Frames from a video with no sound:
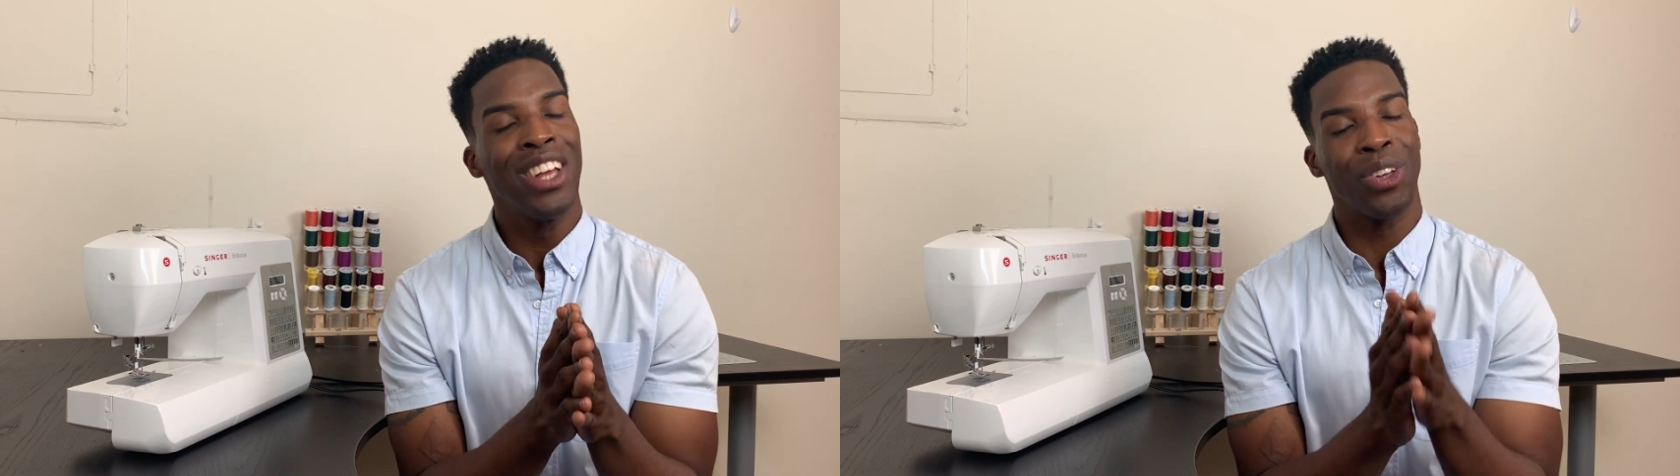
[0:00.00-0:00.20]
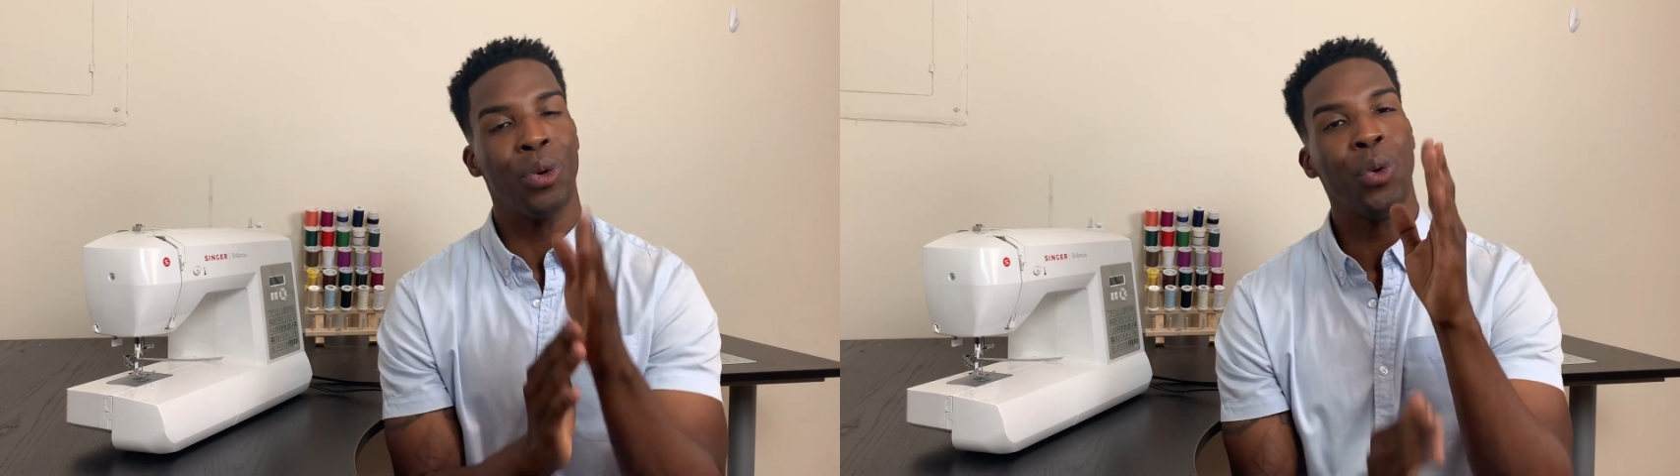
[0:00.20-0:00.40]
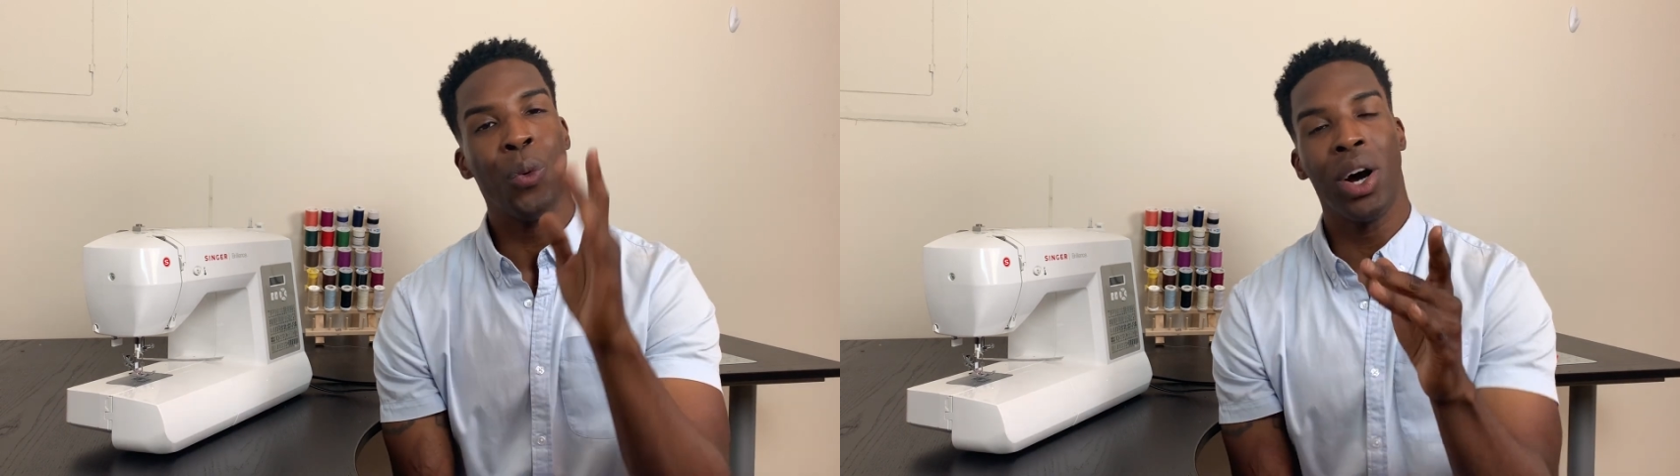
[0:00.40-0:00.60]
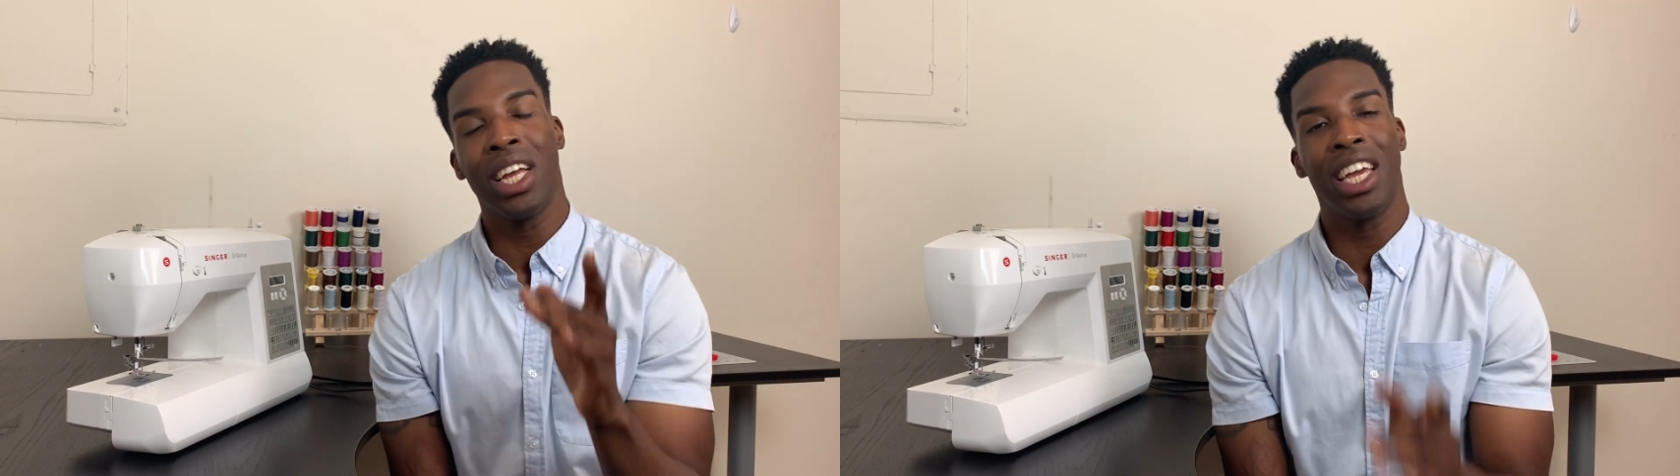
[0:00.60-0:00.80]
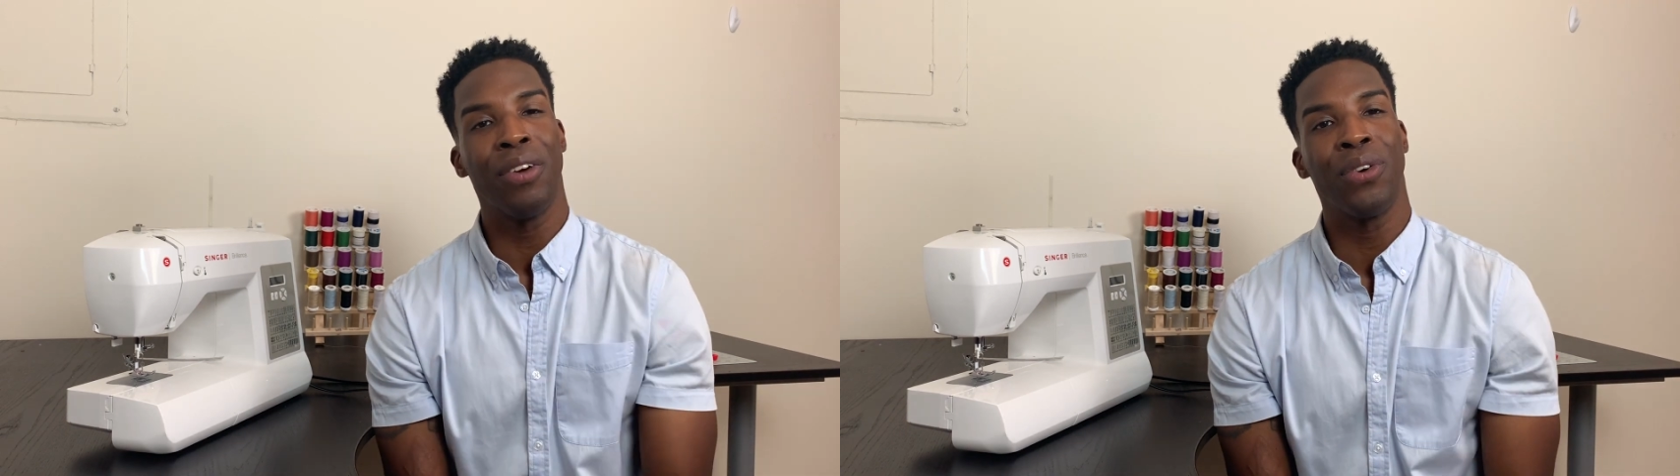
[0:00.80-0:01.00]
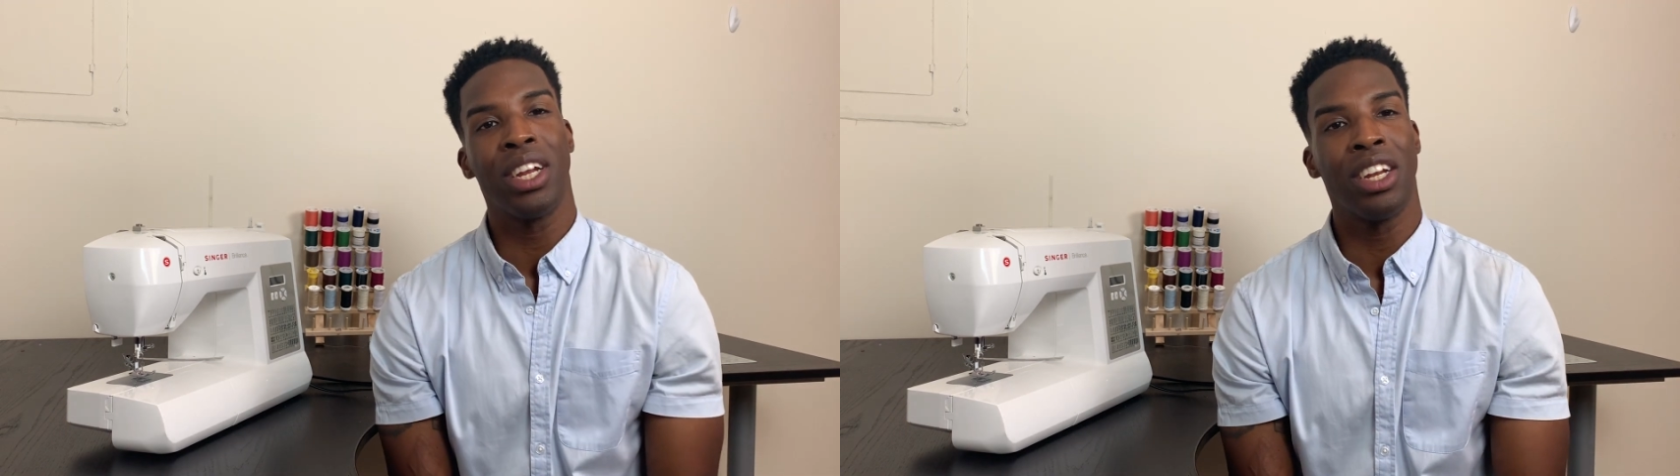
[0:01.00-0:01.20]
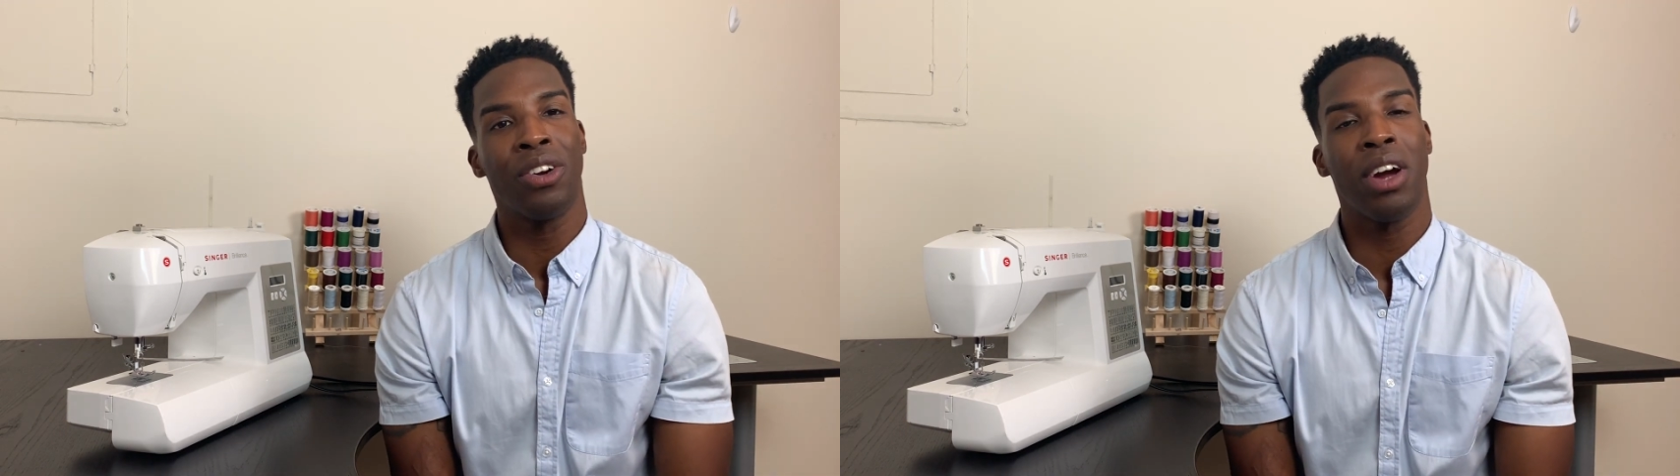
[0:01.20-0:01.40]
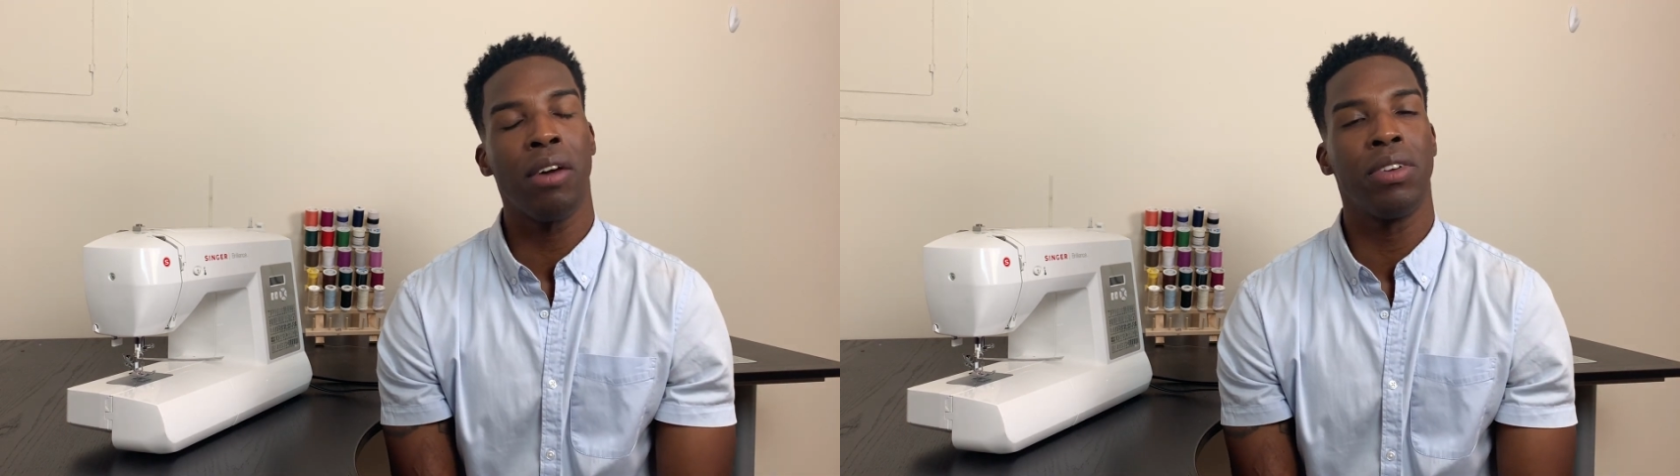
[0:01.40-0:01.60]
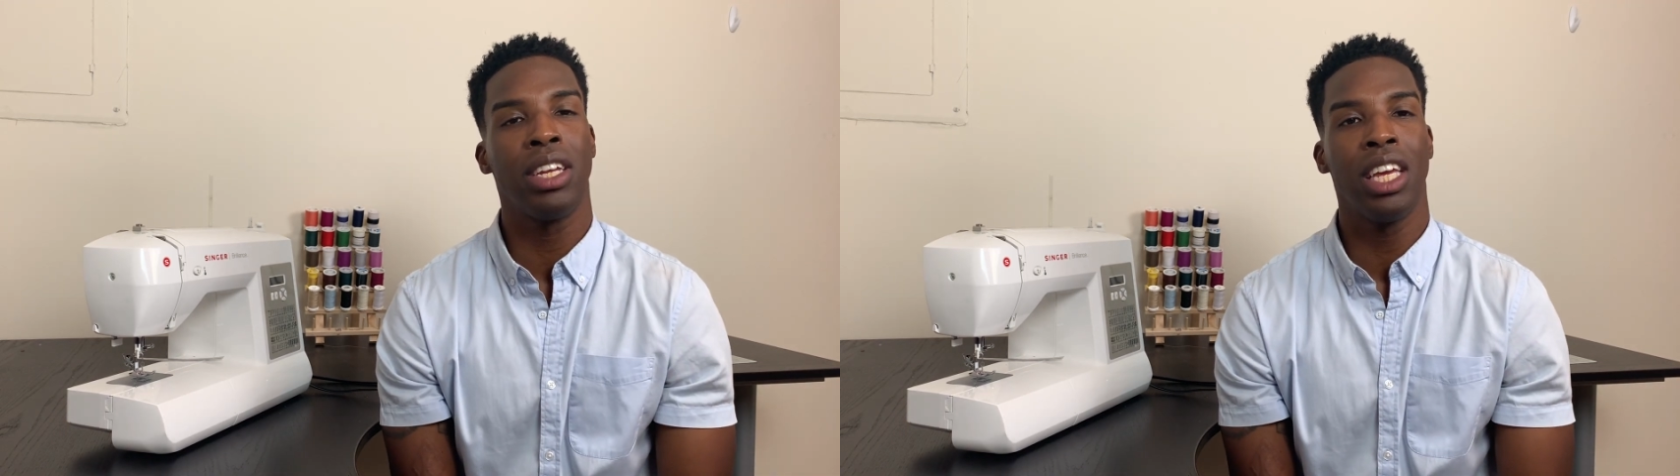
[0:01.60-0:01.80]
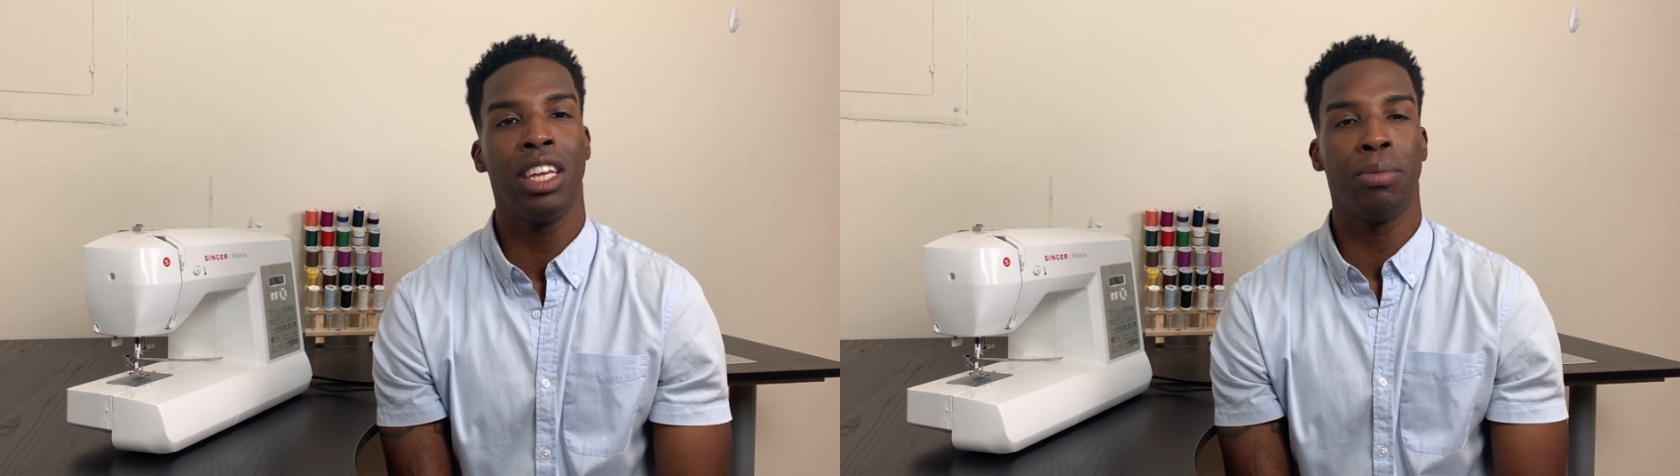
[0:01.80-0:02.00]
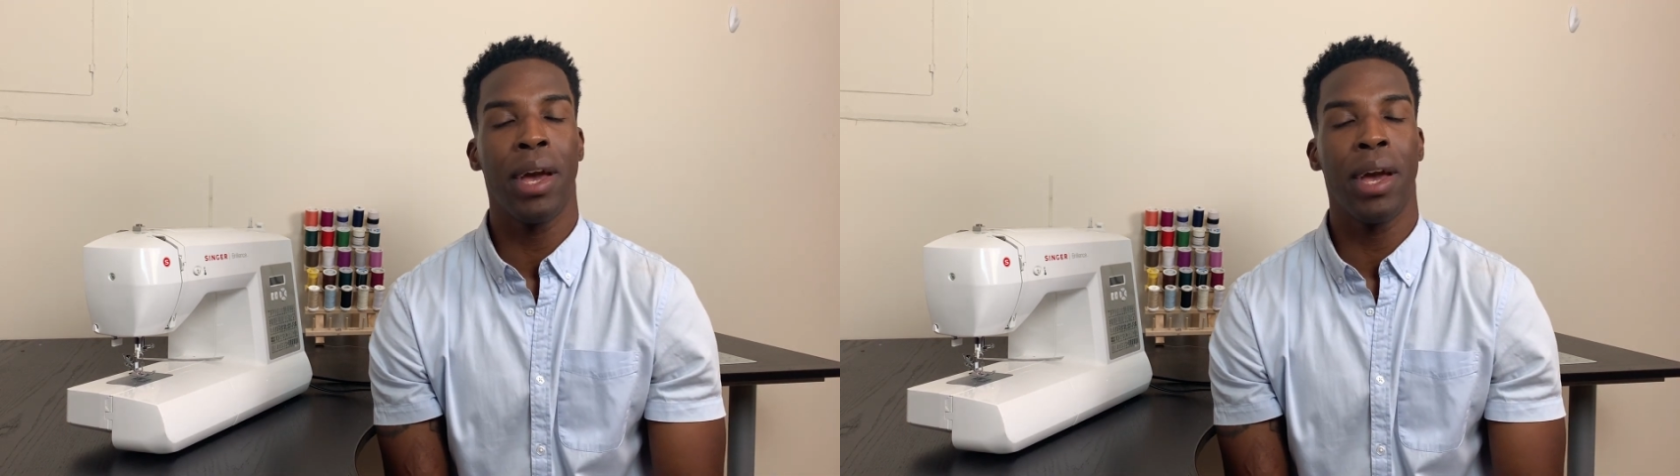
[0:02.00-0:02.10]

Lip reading: So if you want to get rid of the graphic tees,